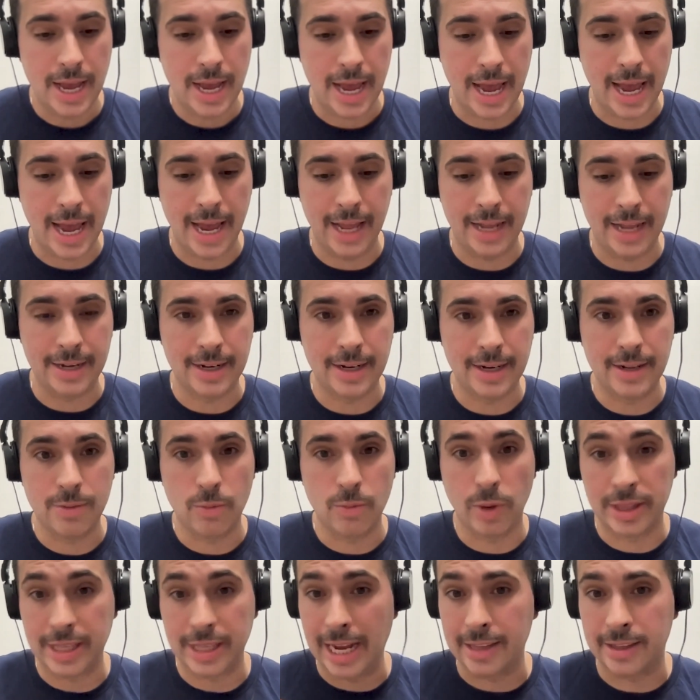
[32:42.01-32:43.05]
And
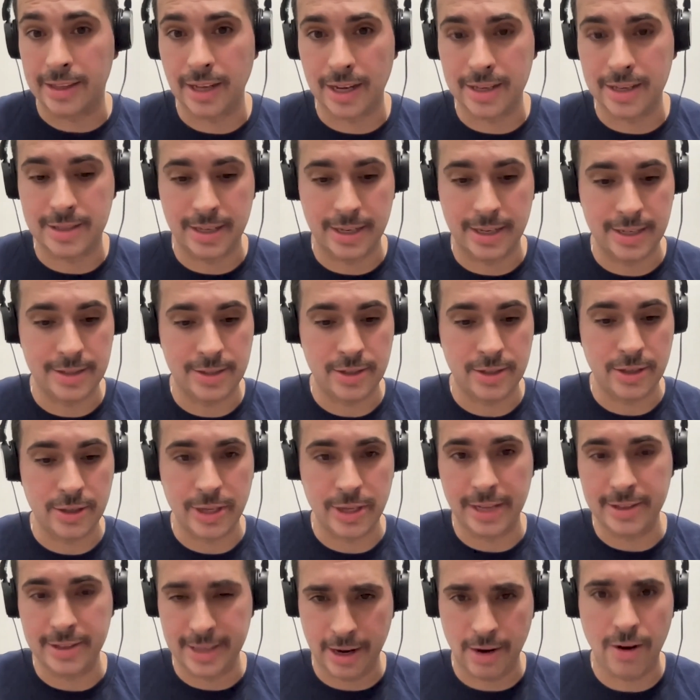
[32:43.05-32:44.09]
what that does is
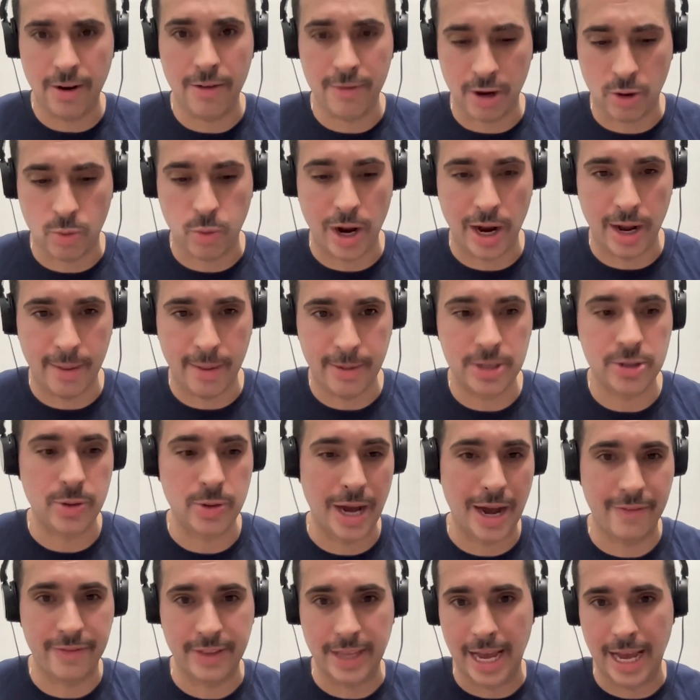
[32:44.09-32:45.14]
that there are requirements.
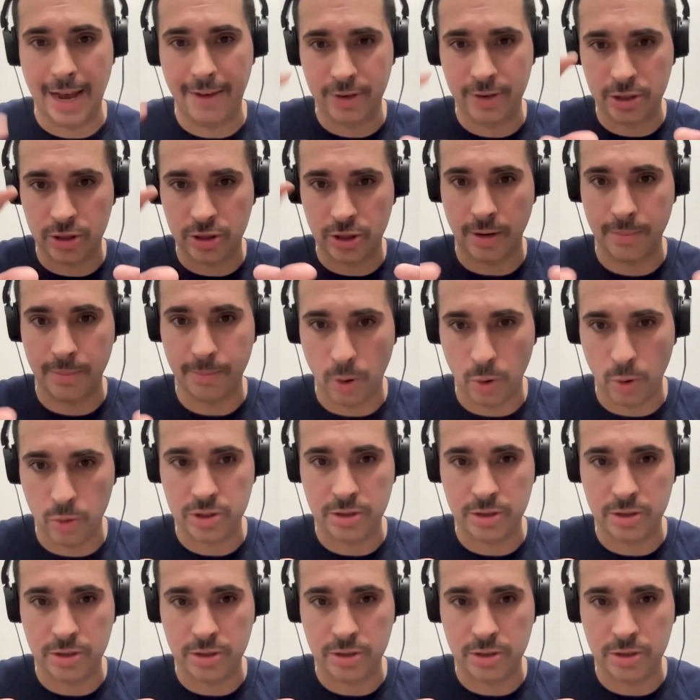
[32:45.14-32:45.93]
You have to have a certain poster